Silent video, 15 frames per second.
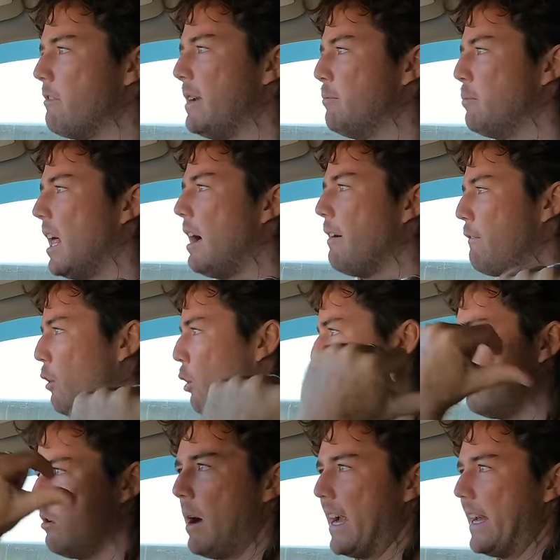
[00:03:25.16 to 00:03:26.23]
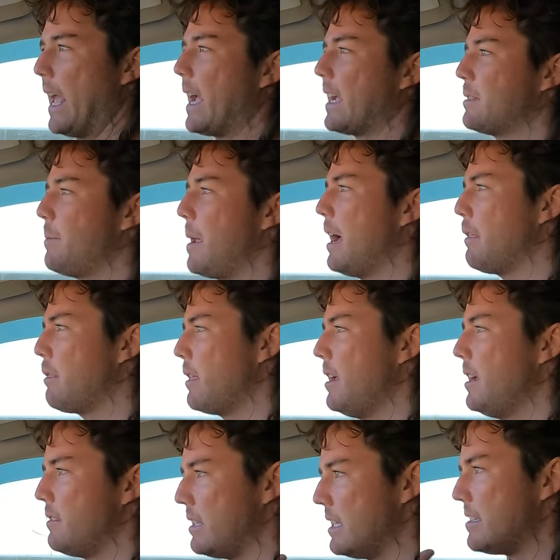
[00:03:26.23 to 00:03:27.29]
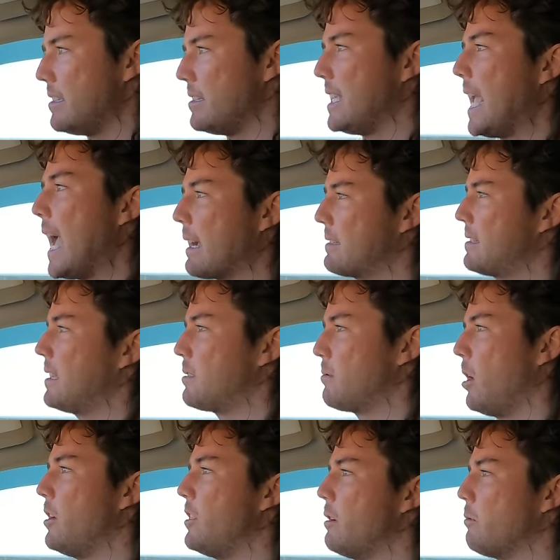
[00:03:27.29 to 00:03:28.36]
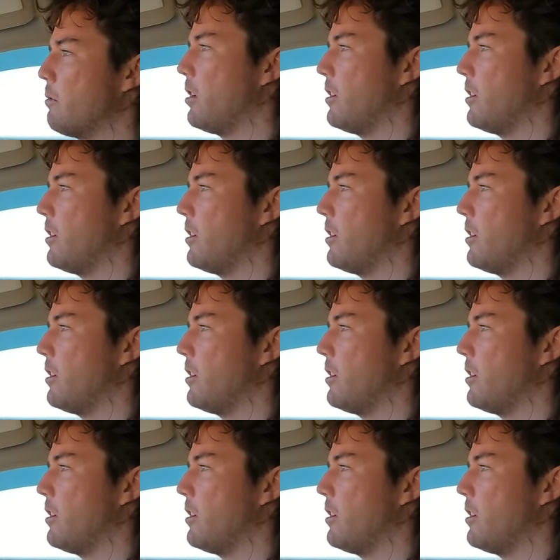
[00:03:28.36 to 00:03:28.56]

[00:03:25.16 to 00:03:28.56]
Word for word: Red Bluff all the way to Exmouth. This is the access road that we're